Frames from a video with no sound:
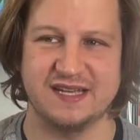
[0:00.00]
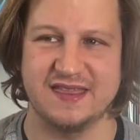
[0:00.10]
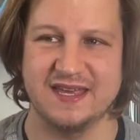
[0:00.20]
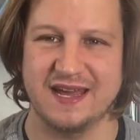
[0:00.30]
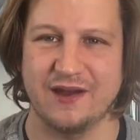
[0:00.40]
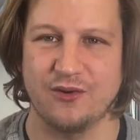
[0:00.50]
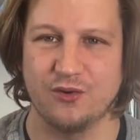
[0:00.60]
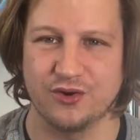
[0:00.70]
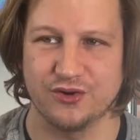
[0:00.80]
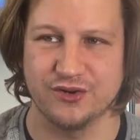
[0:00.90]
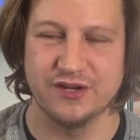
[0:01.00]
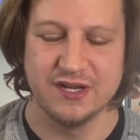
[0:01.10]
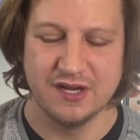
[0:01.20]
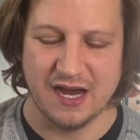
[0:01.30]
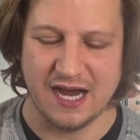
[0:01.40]
I think I ordered
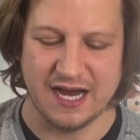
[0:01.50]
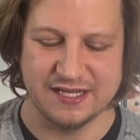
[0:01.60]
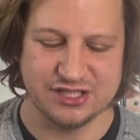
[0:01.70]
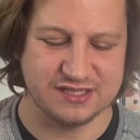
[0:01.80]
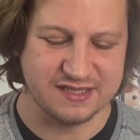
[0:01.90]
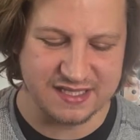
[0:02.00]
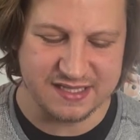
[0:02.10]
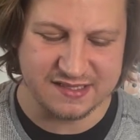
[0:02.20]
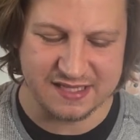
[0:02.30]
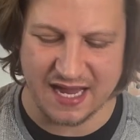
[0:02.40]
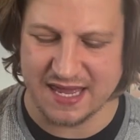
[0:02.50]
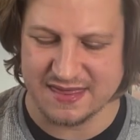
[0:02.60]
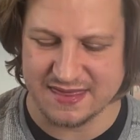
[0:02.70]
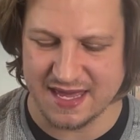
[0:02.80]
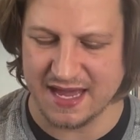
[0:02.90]
uh, just these
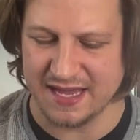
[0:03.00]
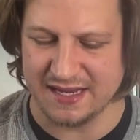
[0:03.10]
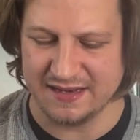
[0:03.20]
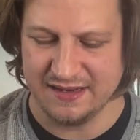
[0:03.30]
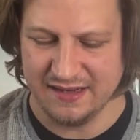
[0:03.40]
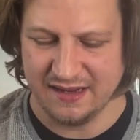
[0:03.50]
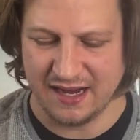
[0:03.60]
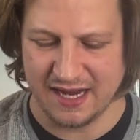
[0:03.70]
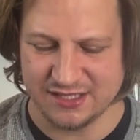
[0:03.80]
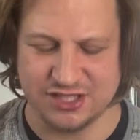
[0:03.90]
and then uh,